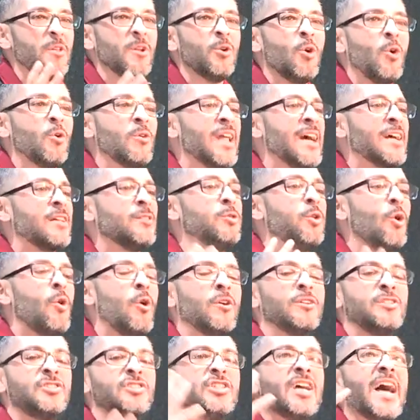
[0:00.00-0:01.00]
the Lord, like,
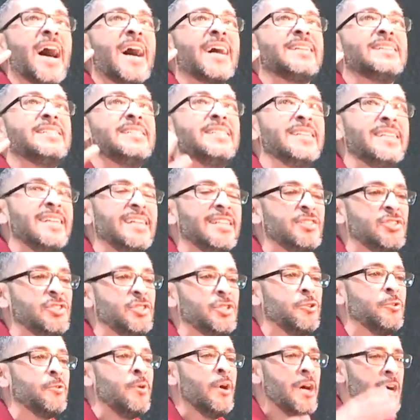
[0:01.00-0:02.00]
Lord, Chad needs
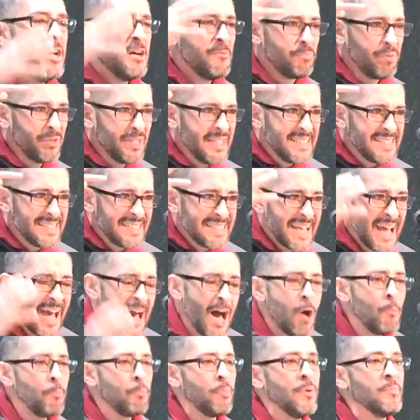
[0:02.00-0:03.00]
you. Please
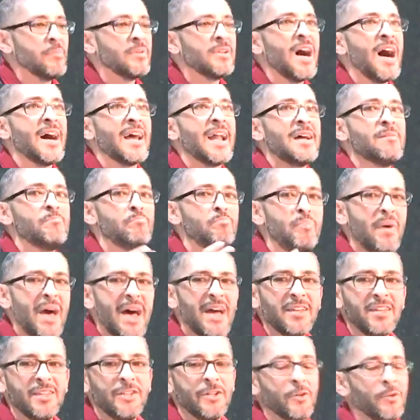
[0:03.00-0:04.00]
help him, God, I
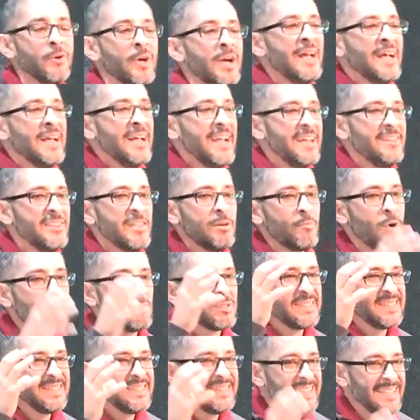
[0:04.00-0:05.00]
beg you. In the
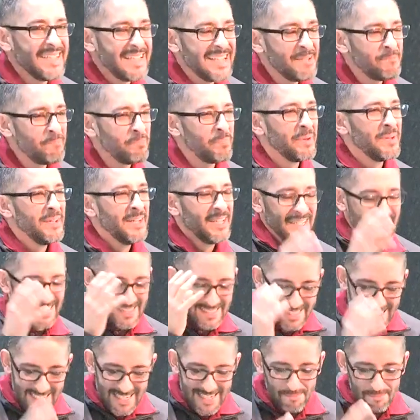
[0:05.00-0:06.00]
most
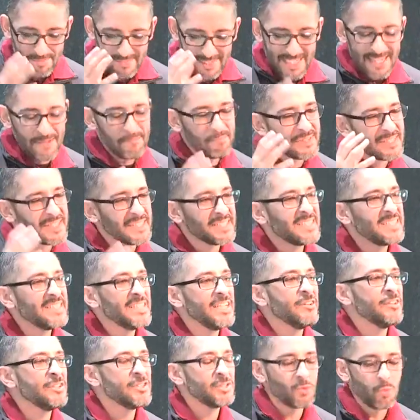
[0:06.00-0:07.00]
deep, deep, deep,
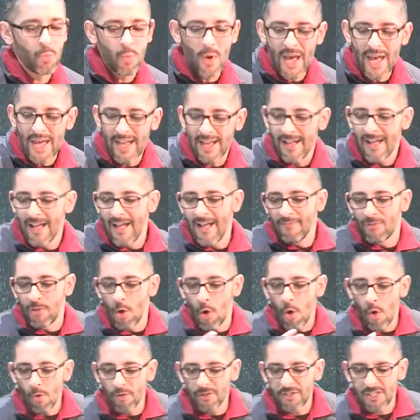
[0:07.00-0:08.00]
sincerest way,
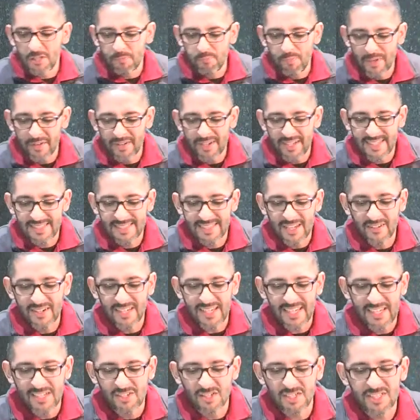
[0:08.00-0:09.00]
the Holy Spirit is there
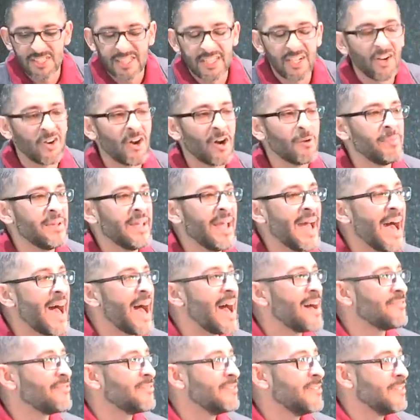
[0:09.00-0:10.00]
to intercede on our
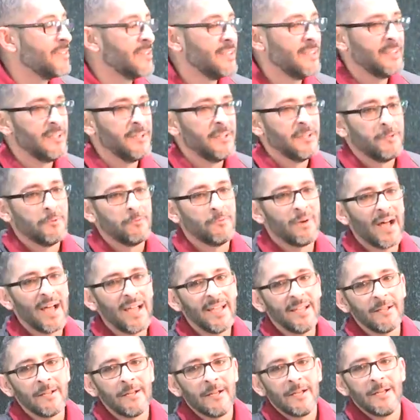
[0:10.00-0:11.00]
behalf.
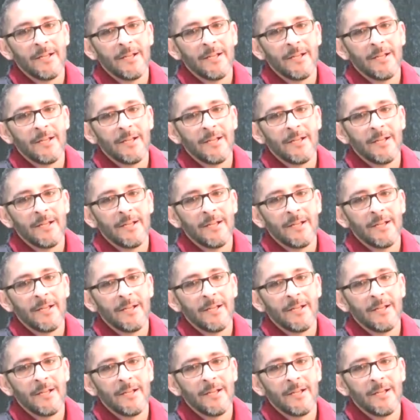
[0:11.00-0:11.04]
Right?